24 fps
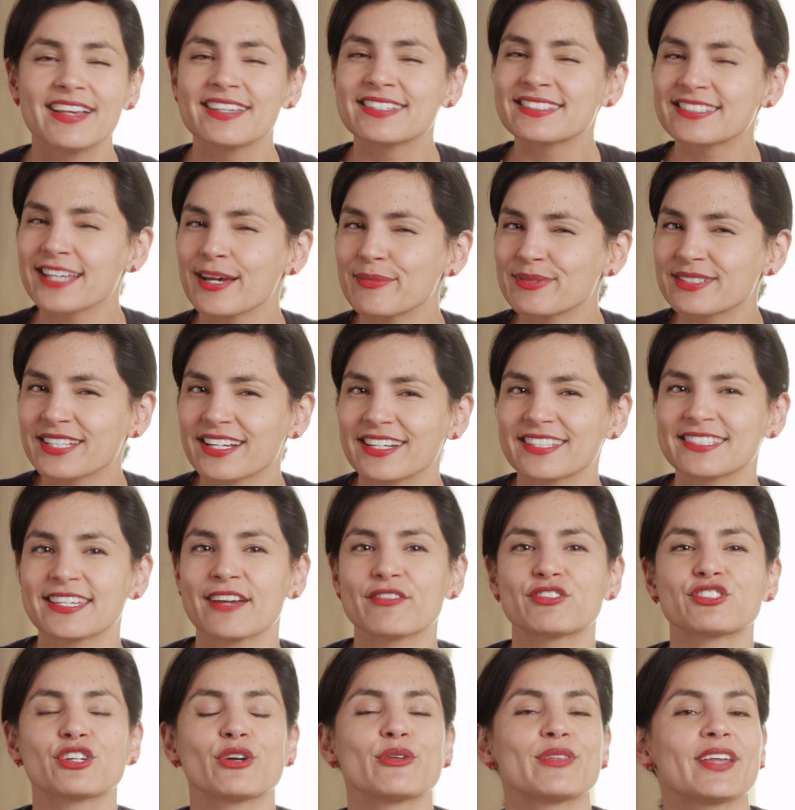Some studies
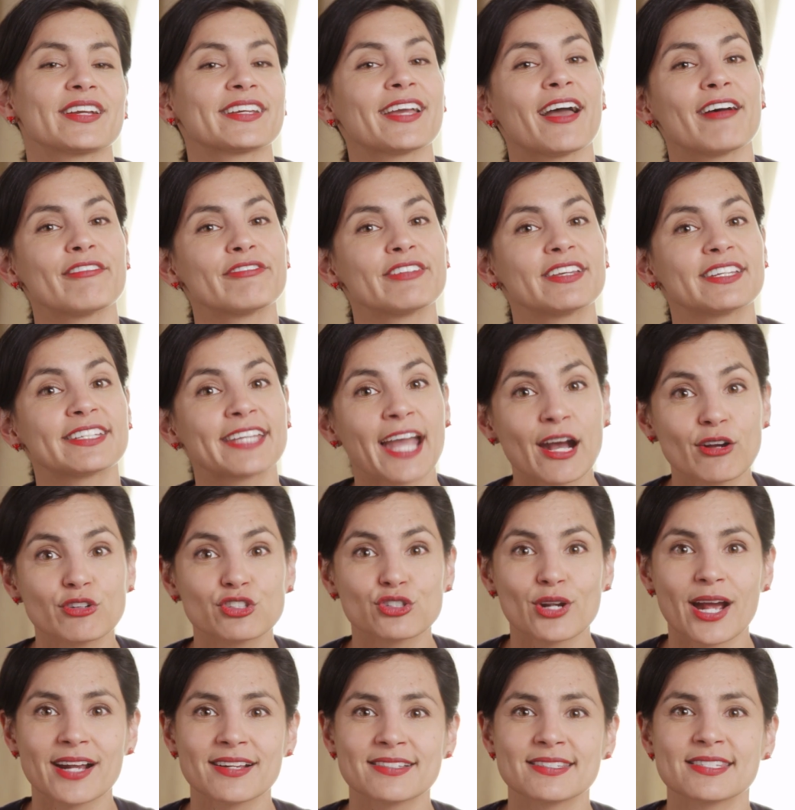have shown that caffeine
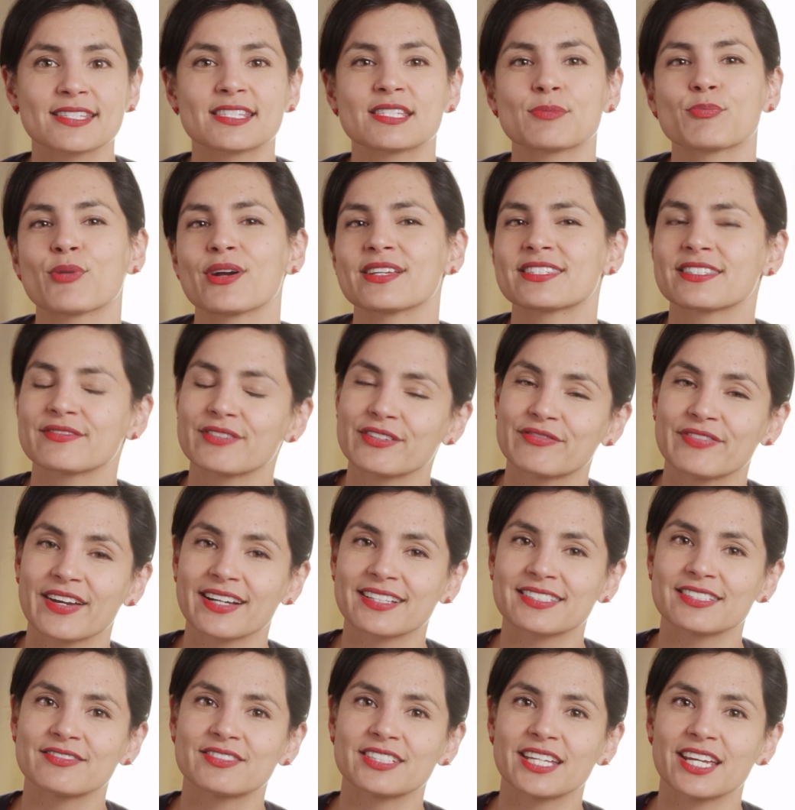counteracts the suppressive
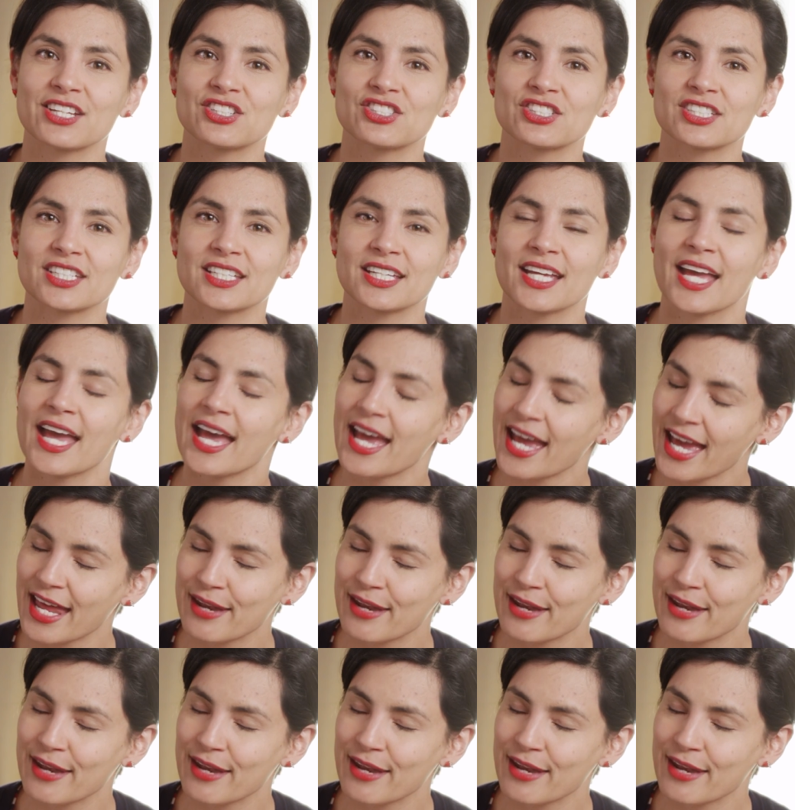effects of DHT